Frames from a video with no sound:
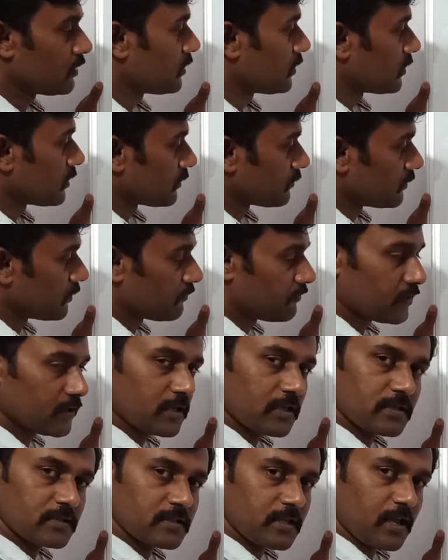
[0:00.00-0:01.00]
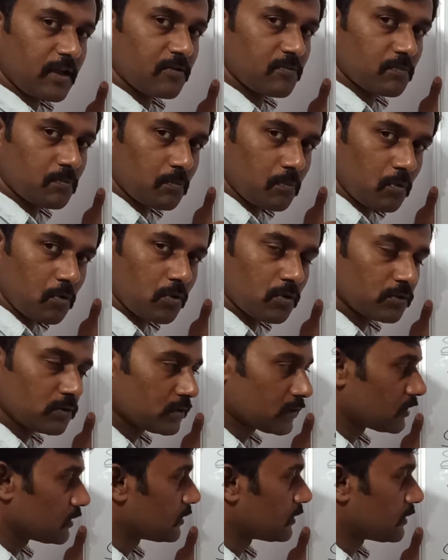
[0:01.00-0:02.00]
If the figures have both
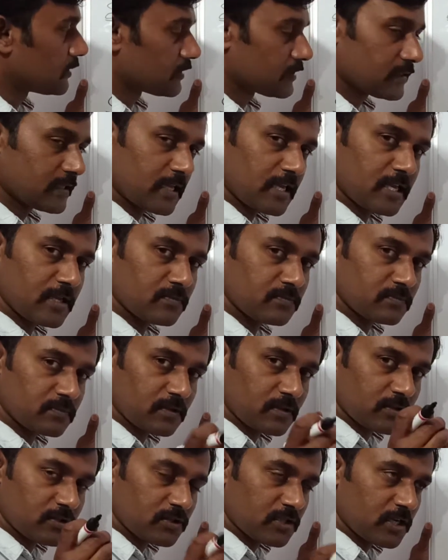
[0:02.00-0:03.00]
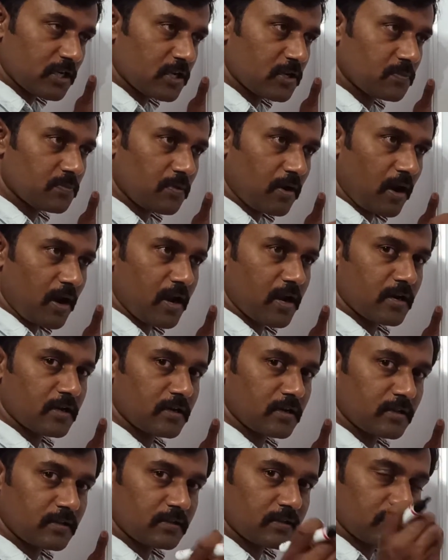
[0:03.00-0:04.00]
same shape
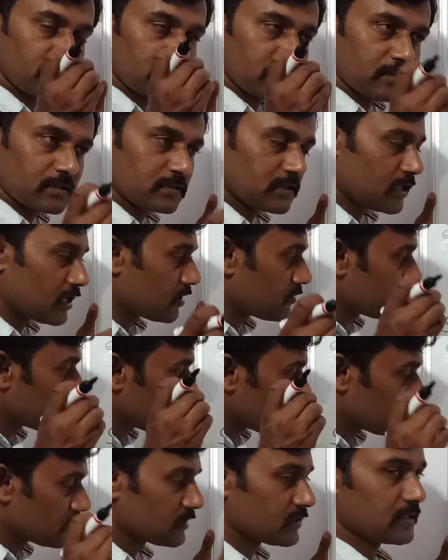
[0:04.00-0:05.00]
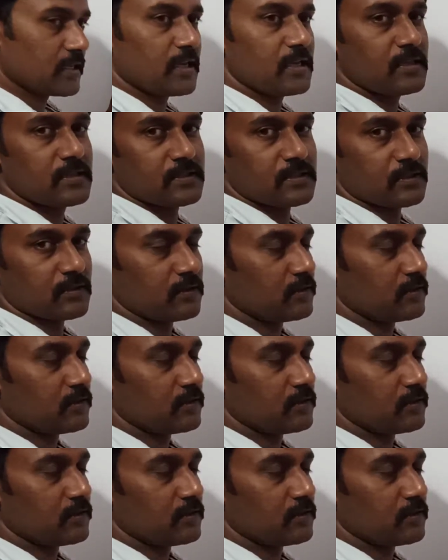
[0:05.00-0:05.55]
and same size,